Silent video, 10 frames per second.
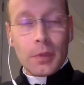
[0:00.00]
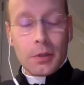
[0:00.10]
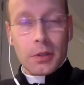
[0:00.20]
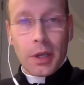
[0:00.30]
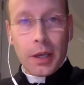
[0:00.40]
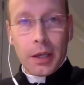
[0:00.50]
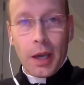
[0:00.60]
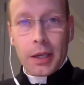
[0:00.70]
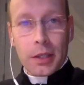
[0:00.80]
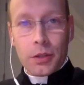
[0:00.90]
Yes, I
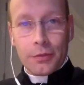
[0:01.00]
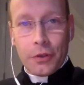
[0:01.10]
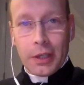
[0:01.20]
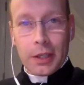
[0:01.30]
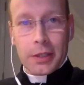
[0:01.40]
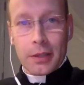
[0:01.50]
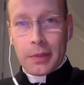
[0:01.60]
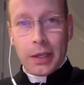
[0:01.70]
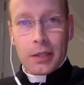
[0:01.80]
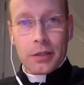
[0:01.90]
can talk for England. I
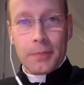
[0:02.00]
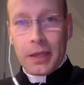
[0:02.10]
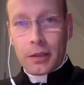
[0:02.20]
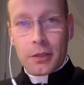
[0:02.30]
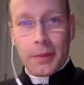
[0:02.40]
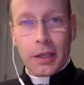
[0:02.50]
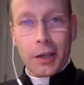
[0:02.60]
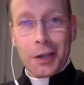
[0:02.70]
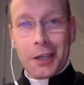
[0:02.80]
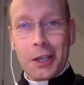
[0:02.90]
mean, I can speak and
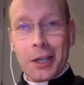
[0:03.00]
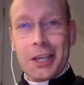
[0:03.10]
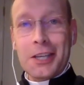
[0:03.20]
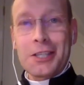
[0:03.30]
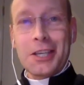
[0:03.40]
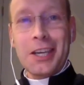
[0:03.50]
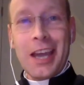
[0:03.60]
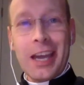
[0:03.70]
speak, and I can say